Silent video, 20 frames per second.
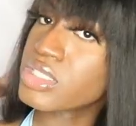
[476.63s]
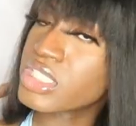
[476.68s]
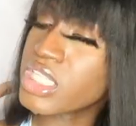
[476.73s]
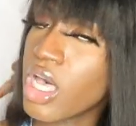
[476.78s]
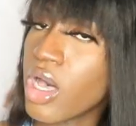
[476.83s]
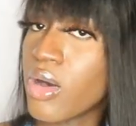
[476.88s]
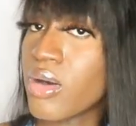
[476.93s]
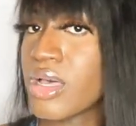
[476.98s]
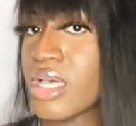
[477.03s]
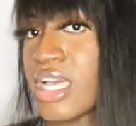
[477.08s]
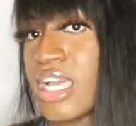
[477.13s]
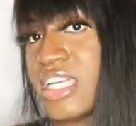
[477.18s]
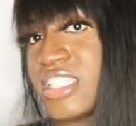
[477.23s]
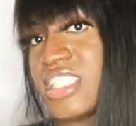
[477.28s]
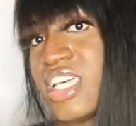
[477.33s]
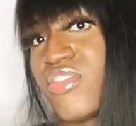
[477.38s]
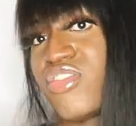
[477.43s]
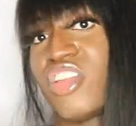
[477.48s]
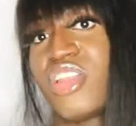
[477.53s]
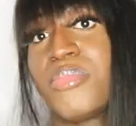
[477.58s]
So
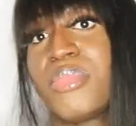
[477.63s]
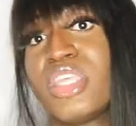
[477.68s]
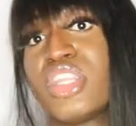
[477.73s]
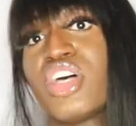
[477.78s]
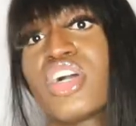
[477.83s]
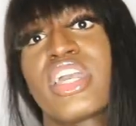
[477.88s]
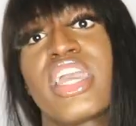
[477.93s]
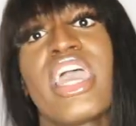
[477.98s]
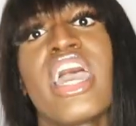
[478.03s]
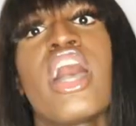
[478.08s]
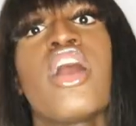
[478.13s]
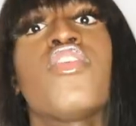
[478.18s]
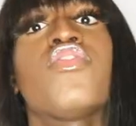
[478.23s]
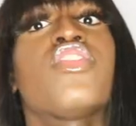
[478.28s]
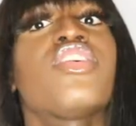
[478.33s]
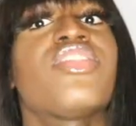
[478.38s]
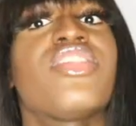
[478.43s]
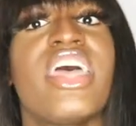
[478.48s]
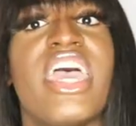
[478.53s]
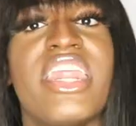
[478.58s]
definitely be looking out
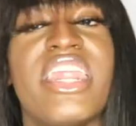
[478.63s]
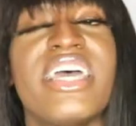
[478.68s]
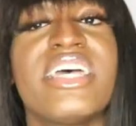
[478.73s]
for that.